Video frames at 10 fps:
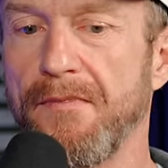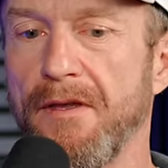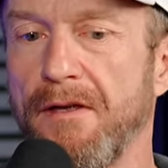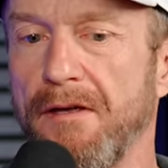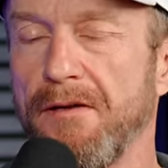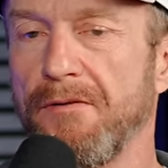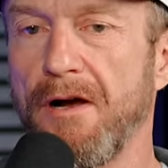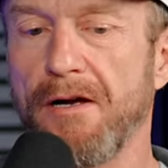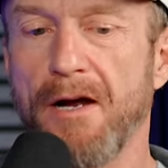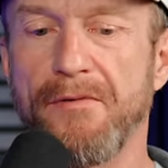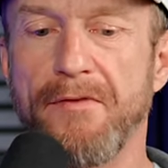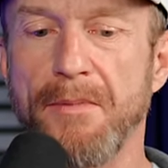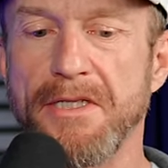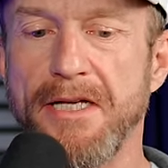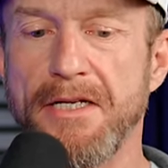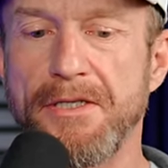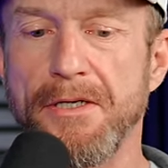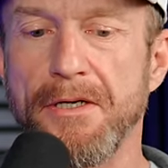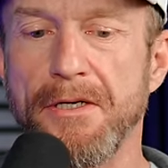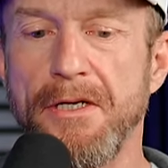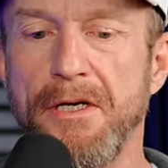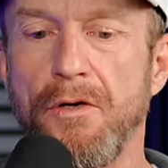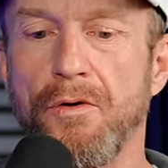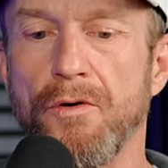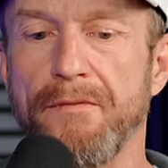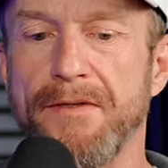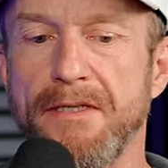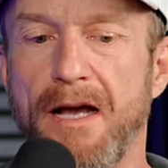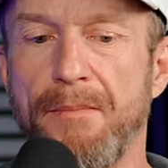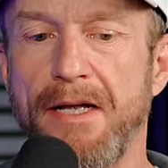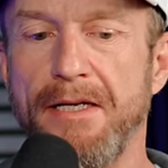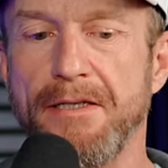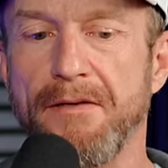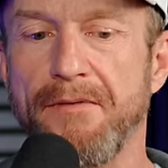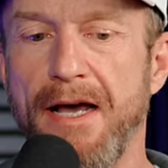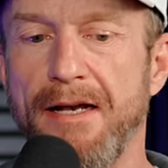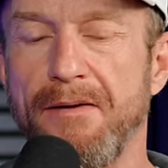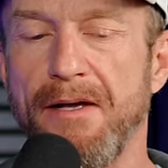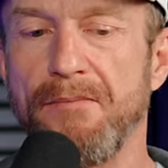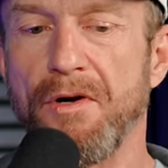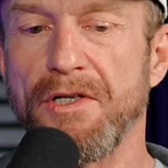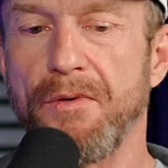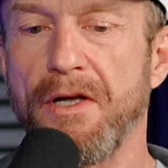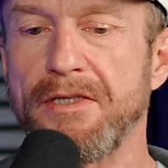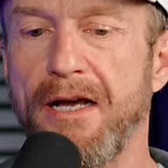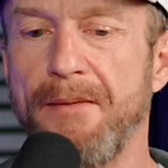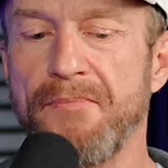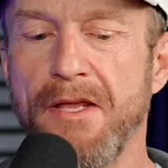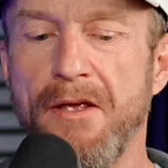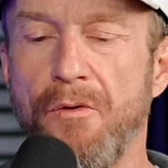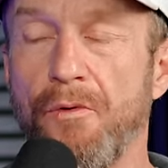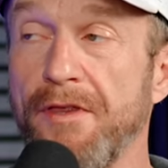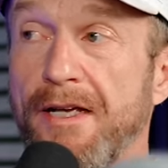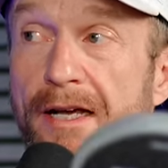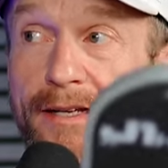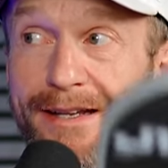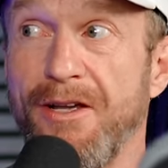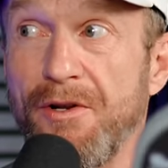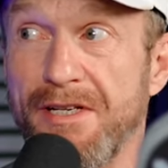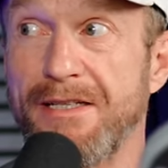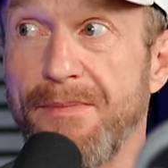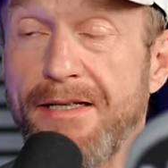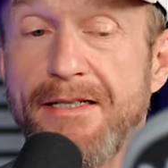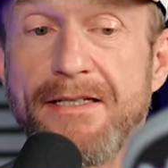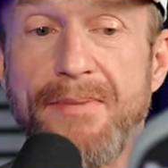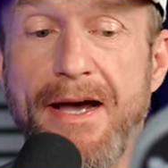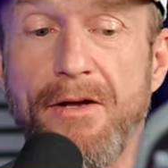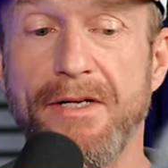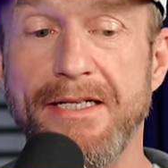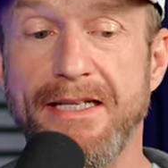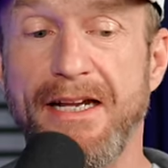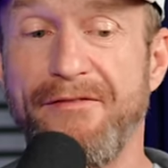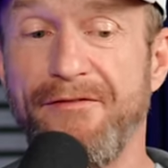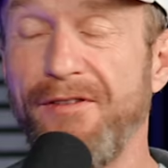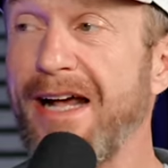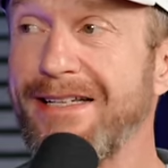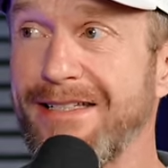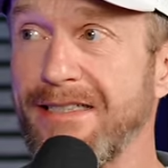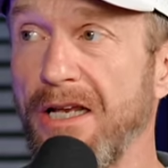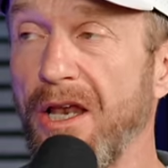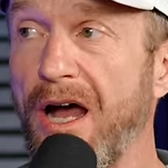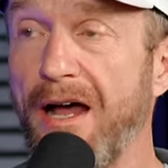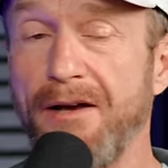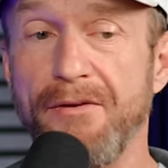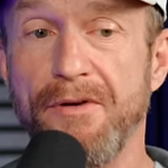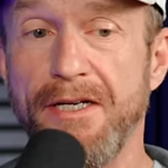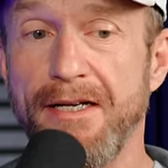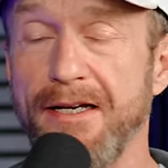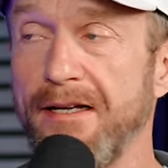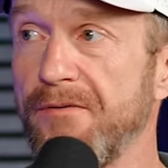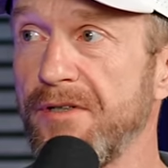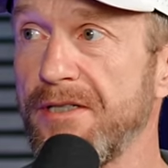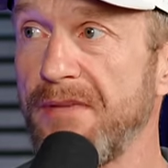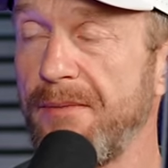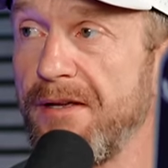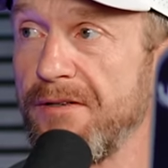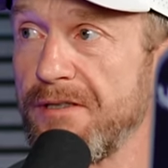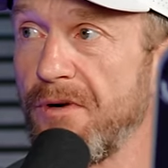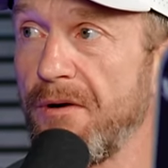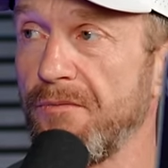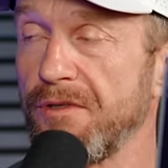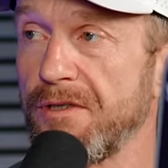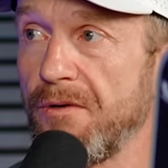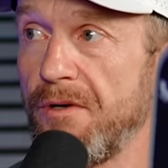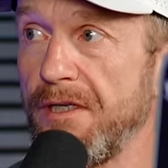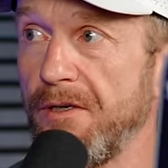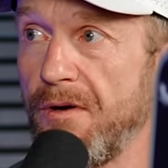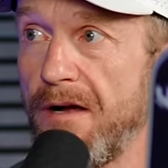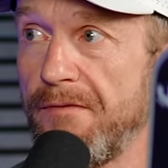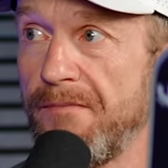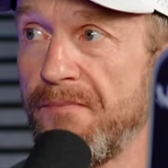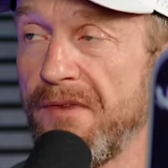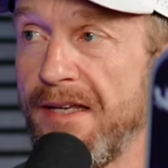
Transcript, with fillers: the raw carbon fiber texture or if it's a combination of that and, and, more dwell time. One thing I did notice about this paddle is that it flexes a lot when you hit it, which maybe is what was throwing you off.